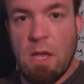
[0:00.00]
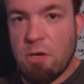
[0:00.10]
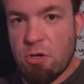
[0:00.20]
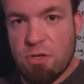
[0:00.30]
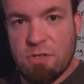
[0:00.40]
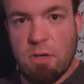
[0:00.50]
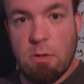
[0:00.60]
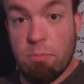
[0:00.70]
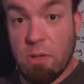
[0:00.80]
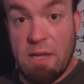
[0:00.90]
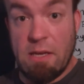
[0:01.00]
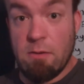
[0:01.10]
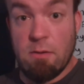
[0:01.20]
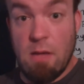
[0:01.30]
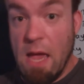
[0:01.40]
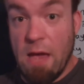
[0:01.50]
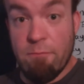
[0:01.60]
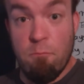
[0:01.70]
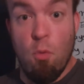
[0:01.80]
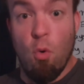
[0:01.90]
and you're just going to plain
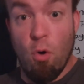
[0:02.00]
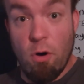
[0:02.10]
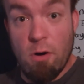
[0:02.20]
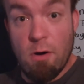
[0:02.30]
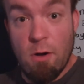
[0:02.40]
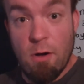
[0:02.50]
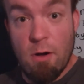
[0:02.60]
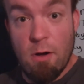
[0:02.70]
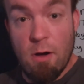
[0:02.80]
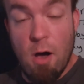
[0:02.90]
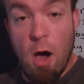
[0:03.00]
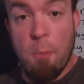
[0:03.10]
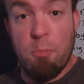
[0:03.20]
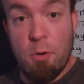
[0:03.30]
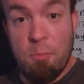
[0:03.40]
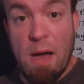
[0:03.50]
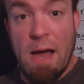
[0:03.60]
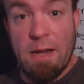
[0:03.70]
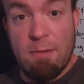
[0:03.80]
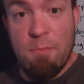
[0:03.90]
have more upper
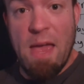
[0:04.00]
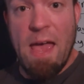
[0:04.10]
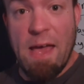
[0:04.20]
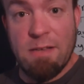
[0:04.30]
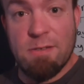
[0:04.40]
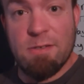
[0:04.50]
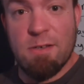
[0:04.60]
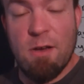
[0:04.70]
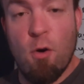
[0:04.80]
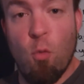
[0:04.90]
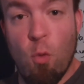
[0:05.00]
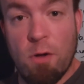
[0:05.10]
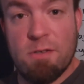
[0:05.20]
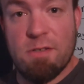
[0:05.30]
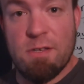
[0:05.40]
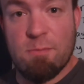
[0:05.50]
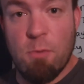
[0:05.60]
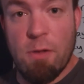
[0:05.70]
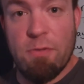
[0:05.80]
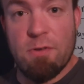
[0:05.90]
body mass once this
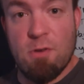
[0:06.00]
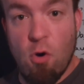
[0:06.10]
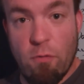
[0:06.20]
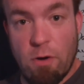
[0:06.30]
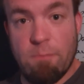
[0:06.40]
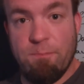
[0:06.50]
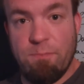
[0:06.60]
month is over.